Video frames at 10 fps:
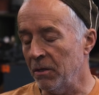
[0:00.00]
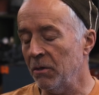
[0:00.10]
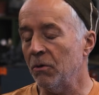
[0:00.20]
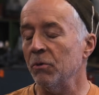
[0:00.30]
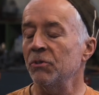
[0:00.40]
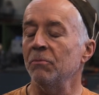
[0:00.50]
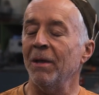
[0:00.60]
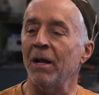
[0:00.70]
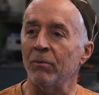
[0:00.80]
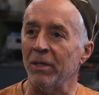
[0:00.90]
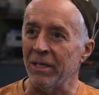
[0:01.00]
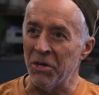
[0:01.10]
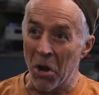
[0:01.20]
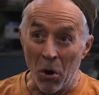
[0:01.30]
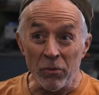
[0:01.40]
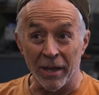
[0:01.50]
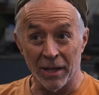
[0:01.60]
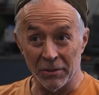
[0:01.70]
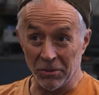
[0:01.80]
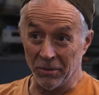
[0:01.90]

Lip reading: of course, you may not really know the answer